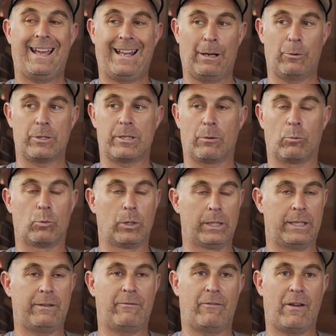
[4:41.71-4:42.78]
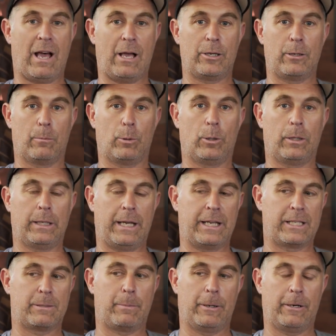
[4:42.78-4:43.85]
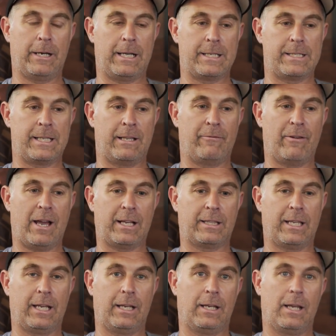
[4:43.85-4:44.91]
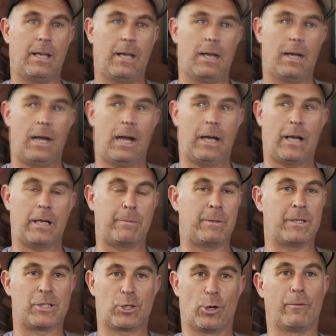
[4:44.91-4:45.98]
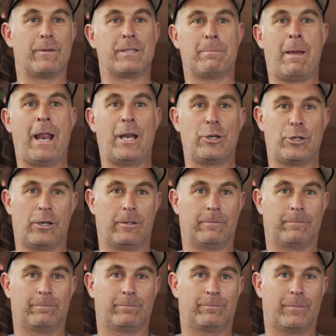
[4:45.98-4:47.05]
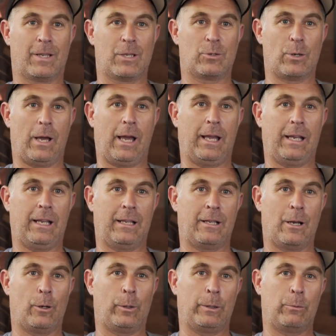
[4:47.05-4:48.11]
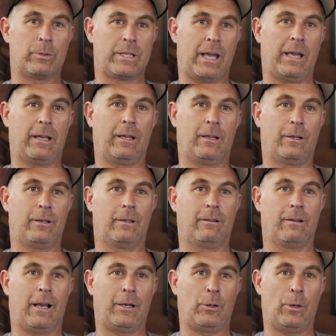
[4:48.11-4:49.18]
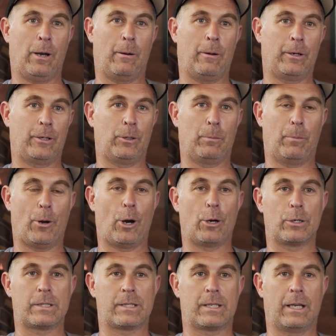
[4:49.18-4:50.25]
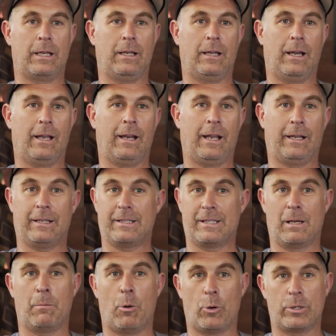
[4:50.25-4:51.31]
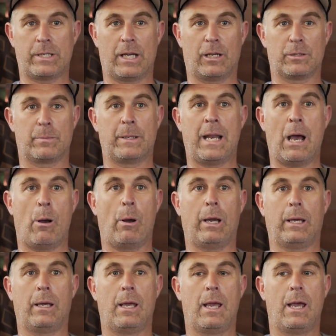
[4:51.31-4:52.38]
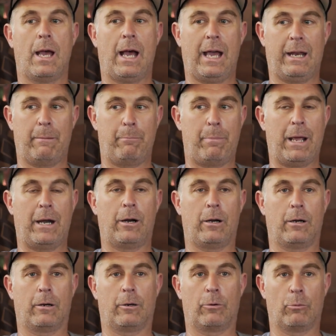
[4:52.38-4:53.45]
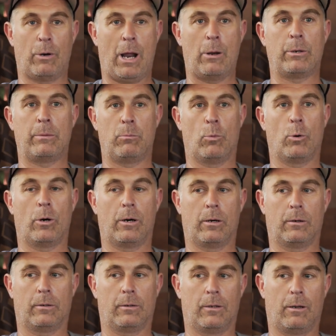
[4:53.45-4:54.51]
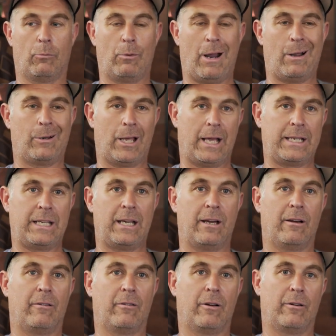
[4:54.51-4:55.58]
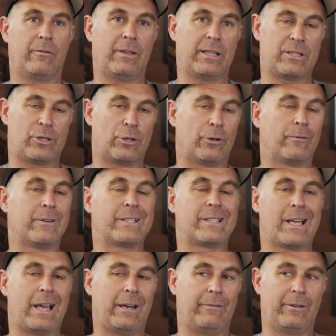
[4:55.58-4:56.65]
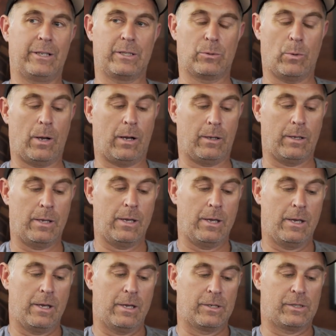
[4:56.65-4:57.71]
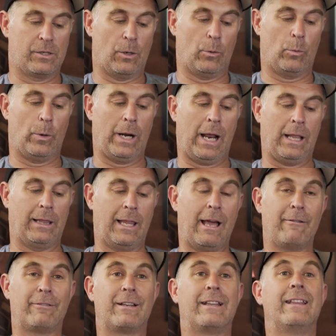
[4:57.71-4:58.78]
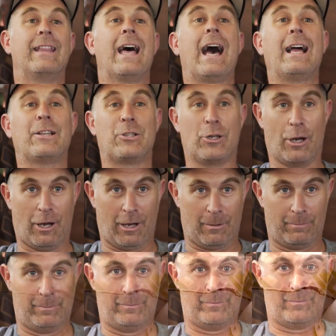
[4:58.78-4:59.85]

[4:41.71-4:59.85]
and it was a really valuable experience in the fact that I got to be a service manager. So I knew how to do parts, and I could sell motorcycles, but now I had a better more round idea of the service side of it as well. So when I left that job,